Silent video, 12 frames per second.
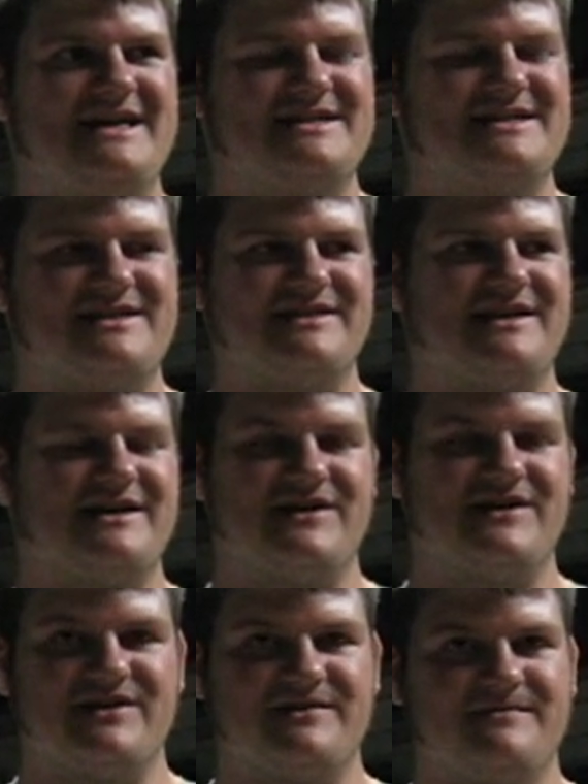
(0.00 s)
It's not that
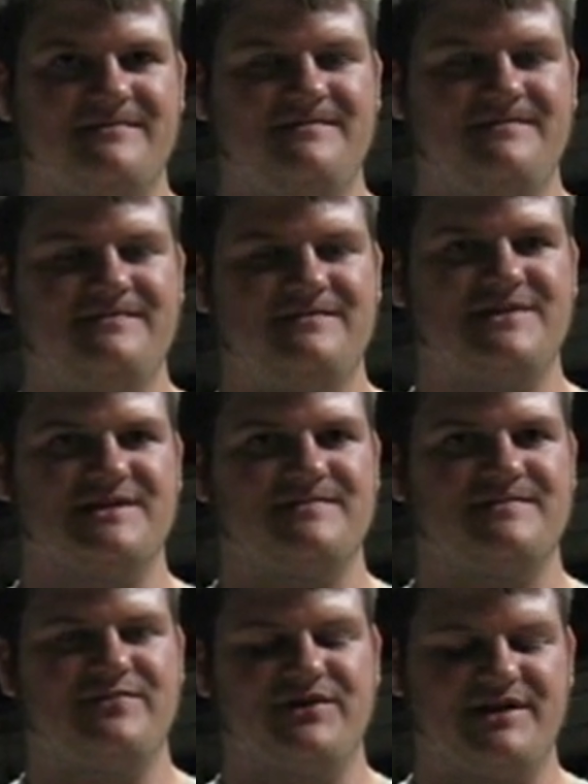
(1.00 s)
hard,
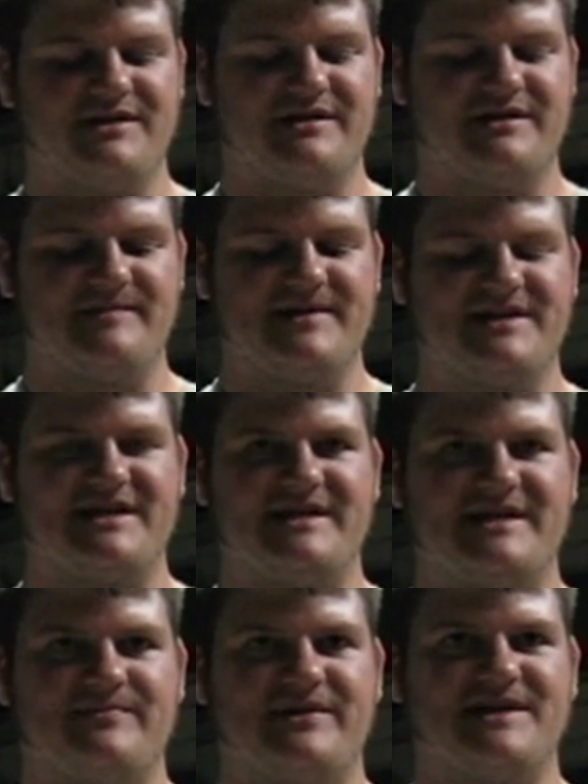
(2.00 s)
just put in a little bit of
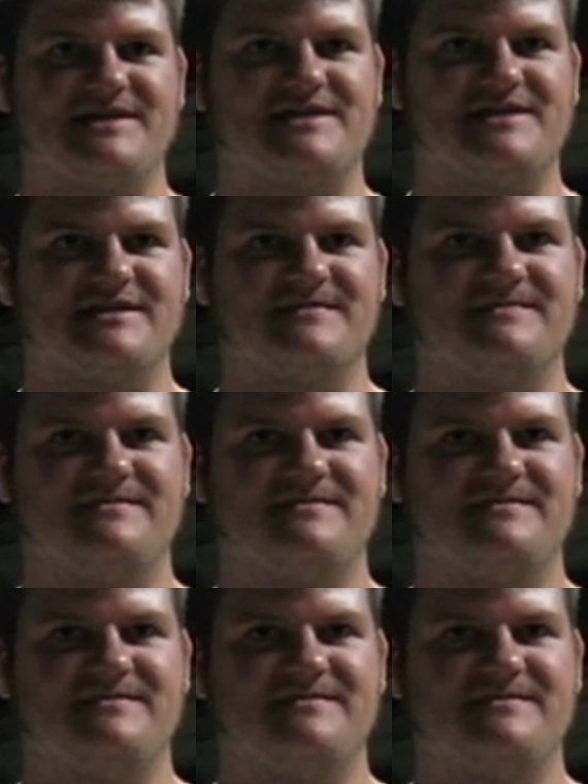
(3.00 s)
time practicing